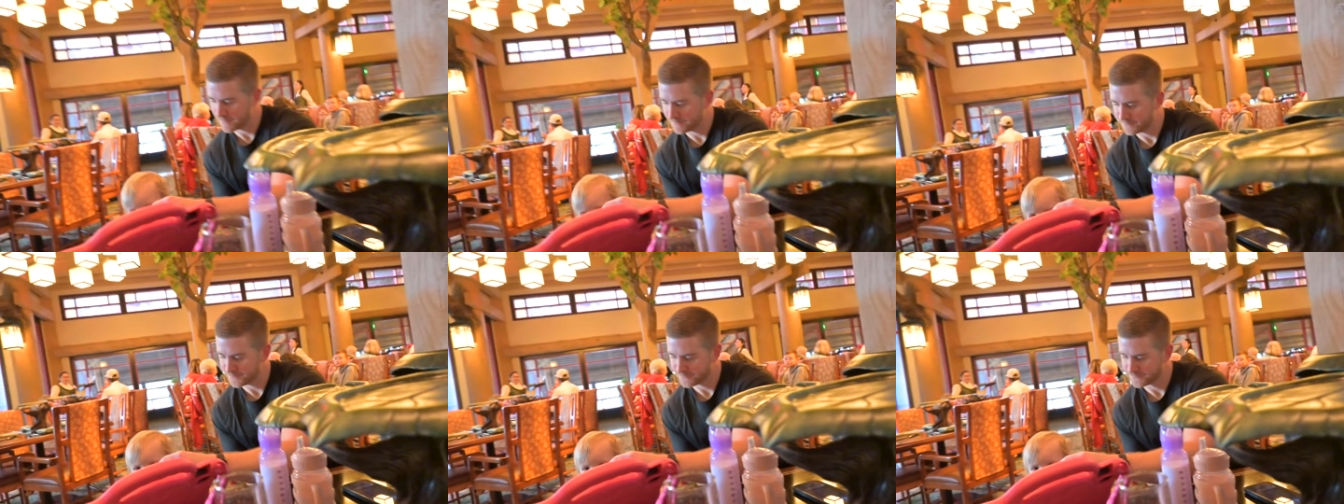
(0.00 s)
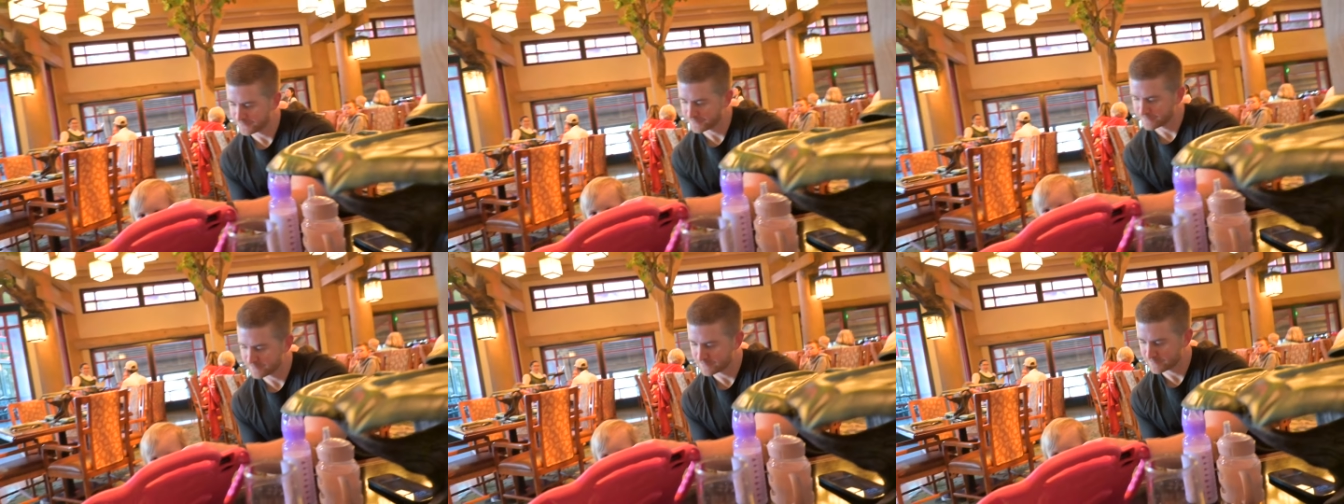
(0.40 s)
So that is
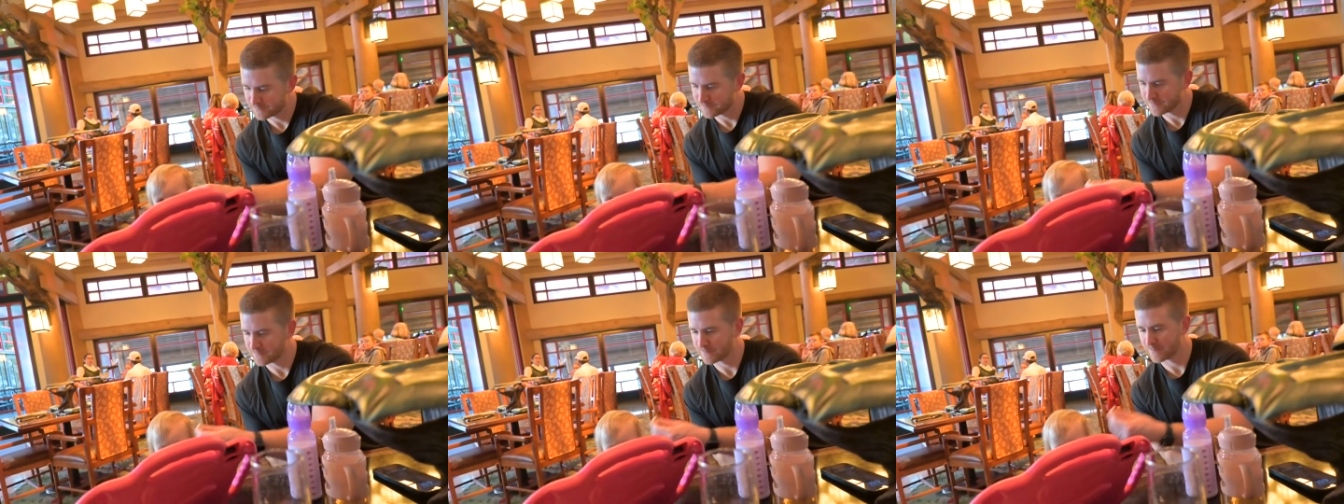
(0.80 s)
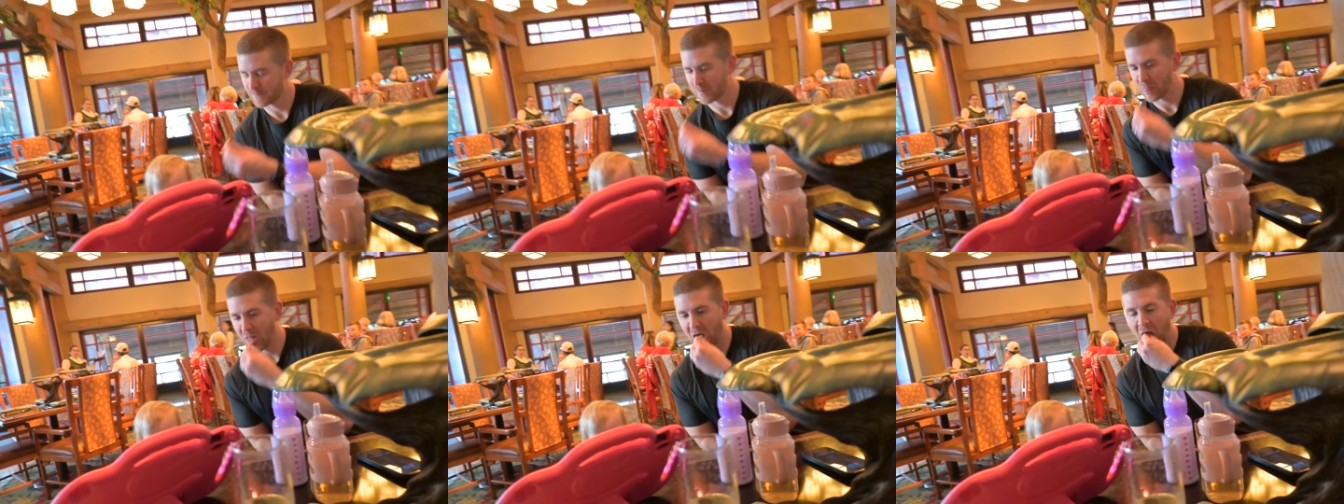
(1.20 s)
a cool thing that
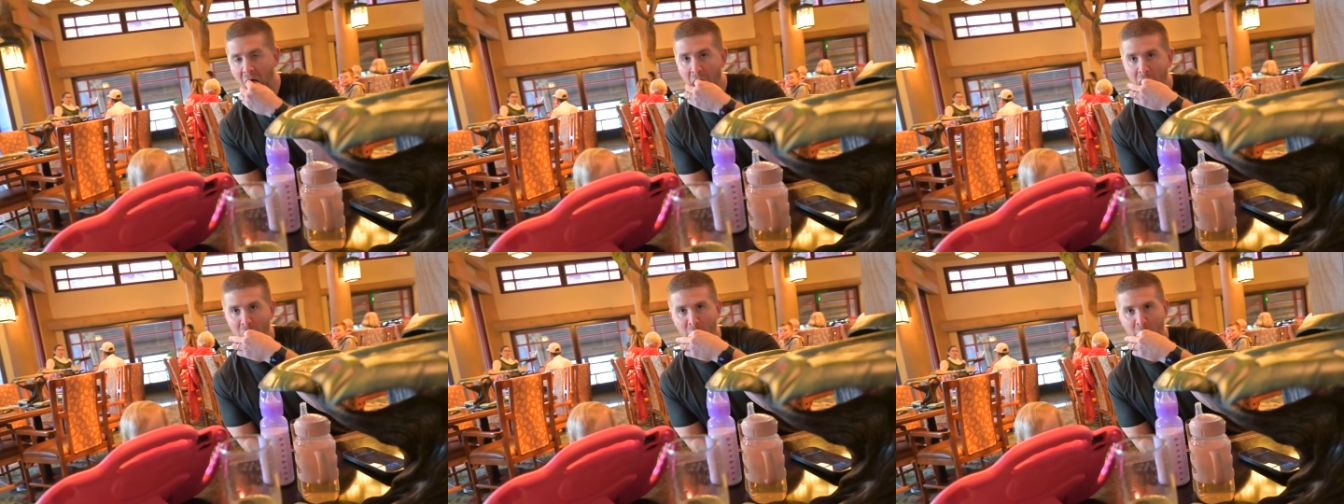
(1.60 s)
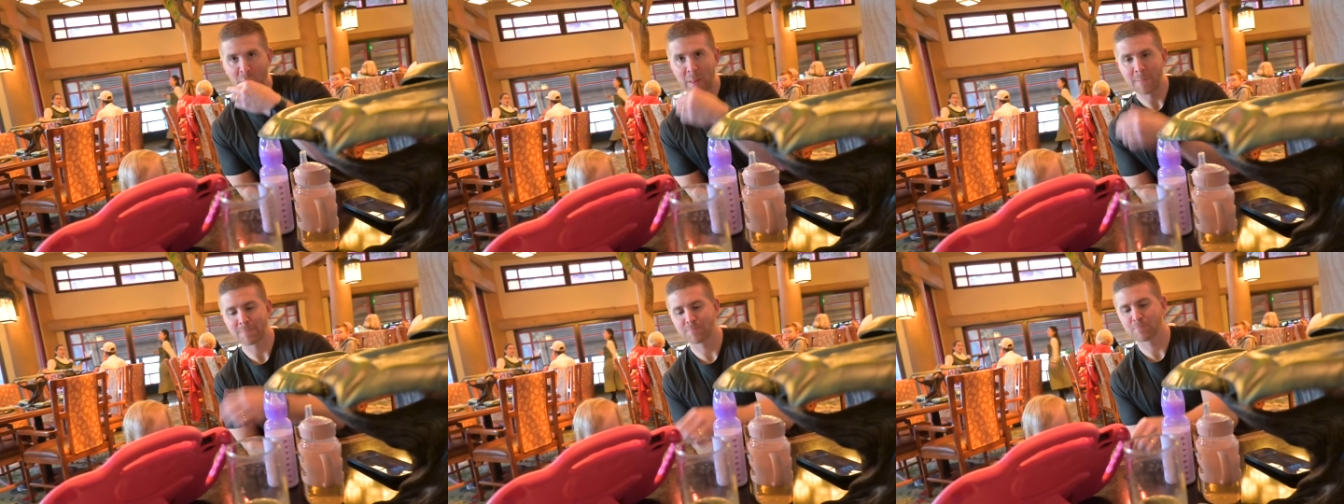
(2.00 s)
they did just let us
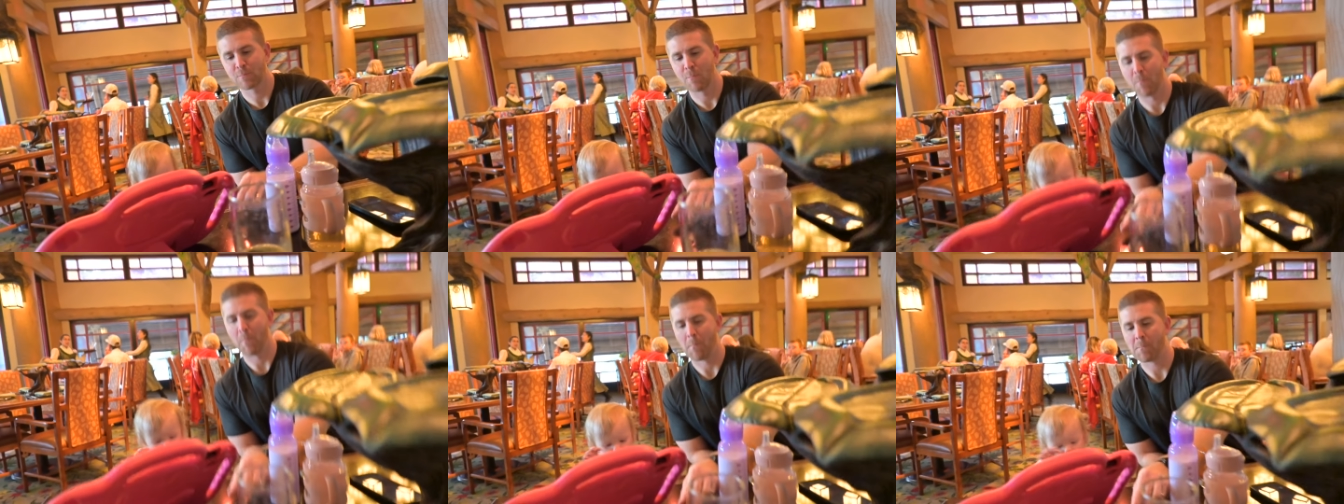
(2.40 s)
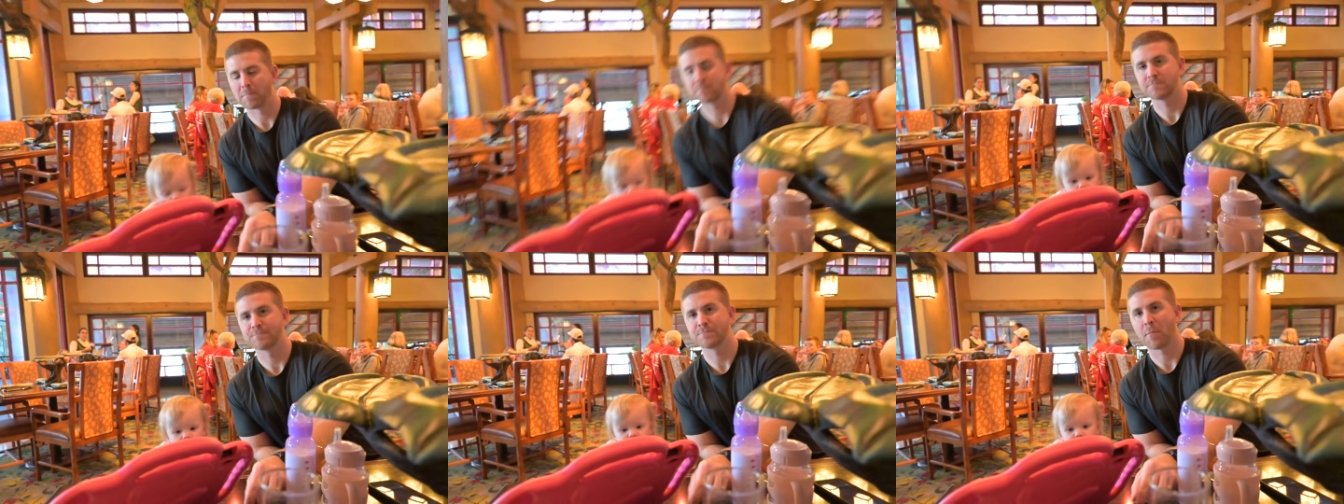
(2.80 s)
know. Um,
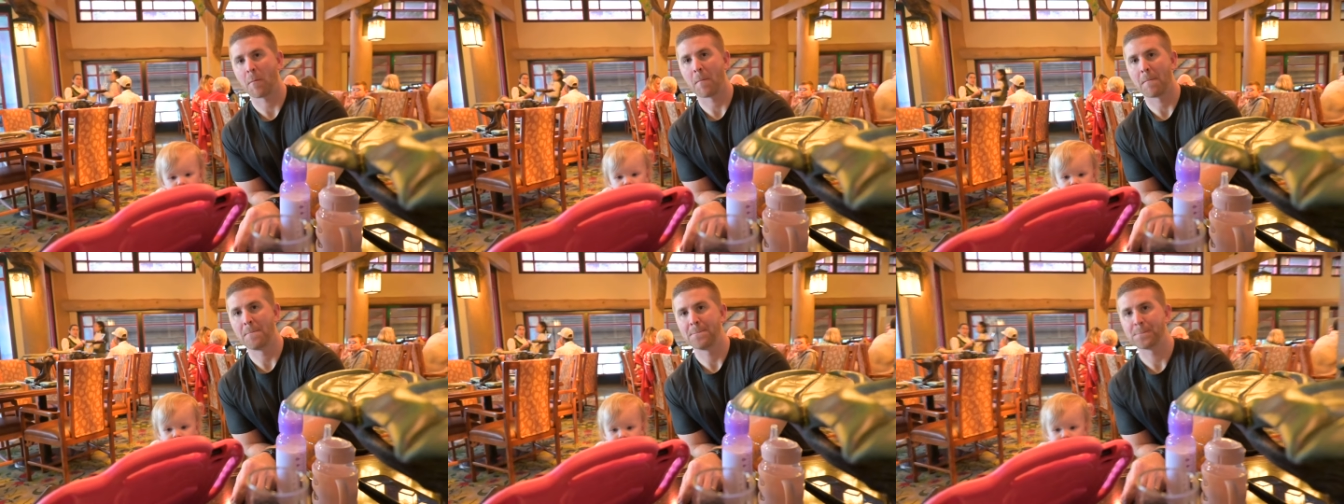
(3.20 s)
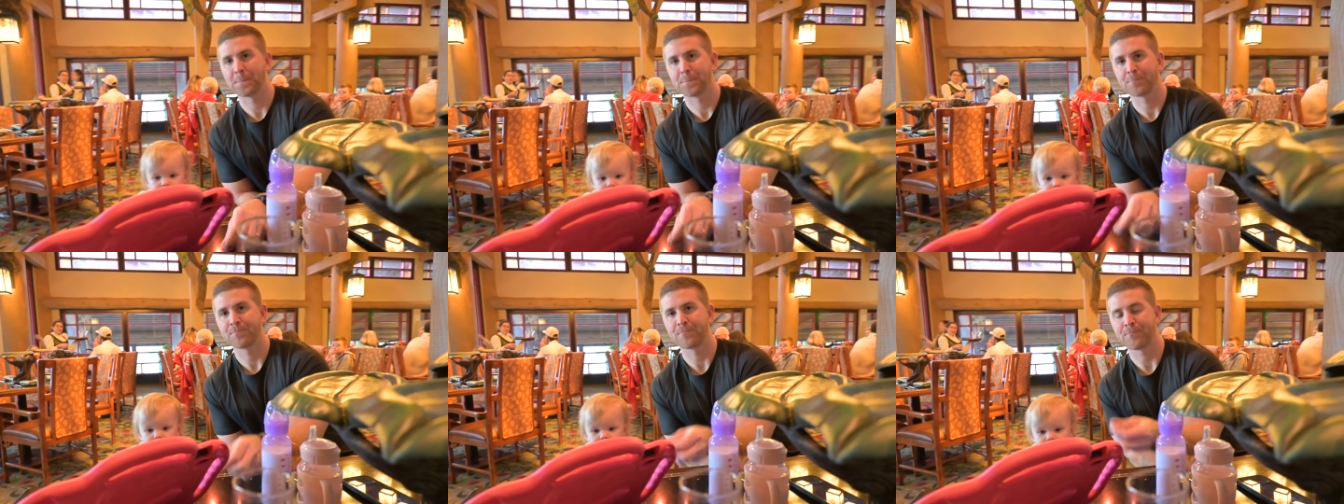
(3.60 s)
it's
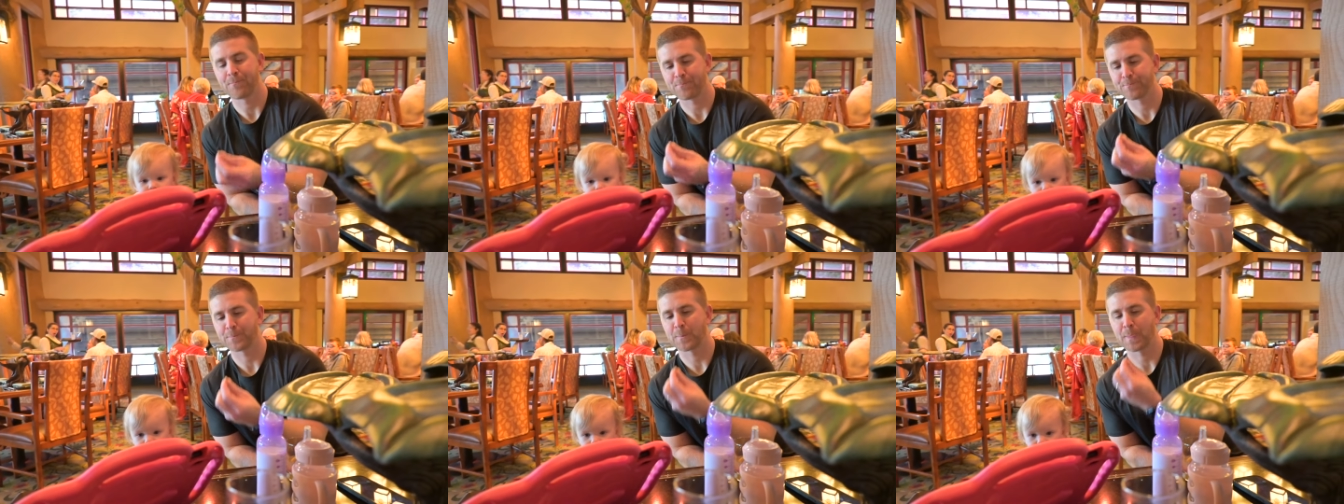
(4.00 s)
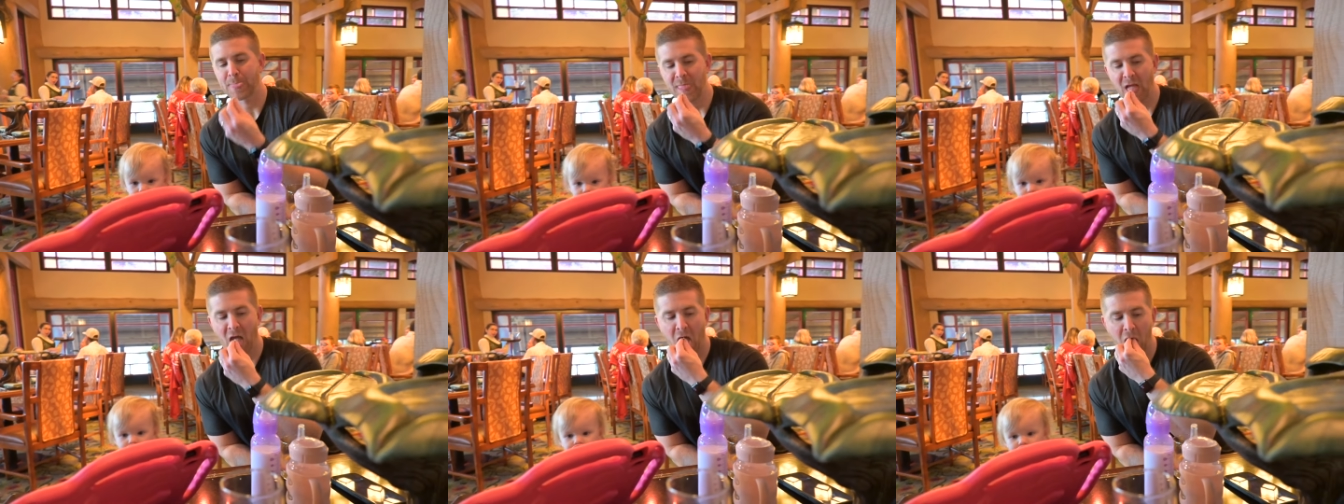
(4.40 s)
basically like on the
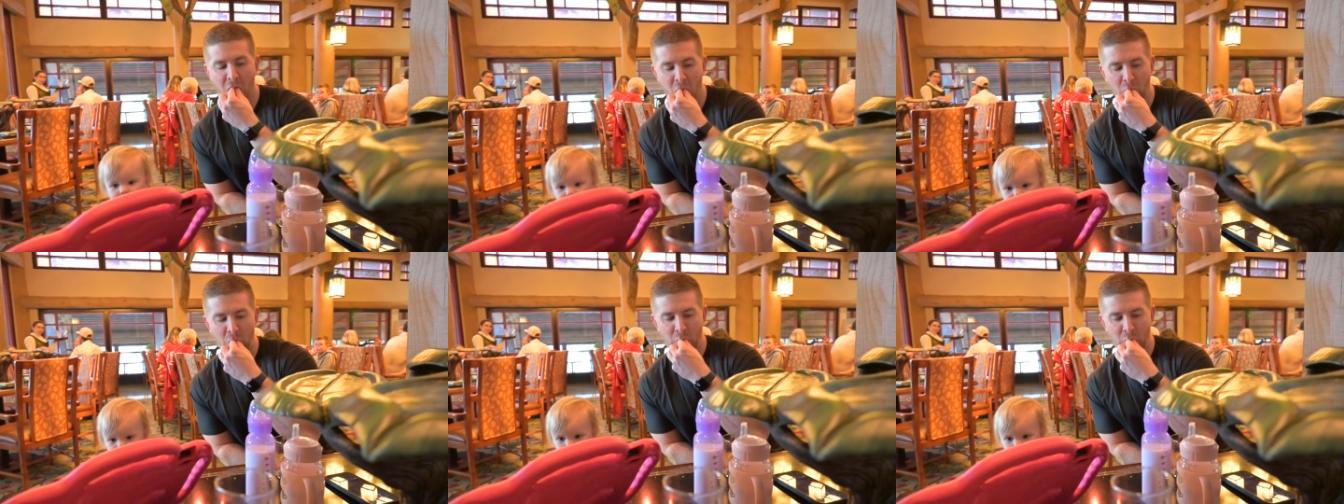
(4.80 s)
house.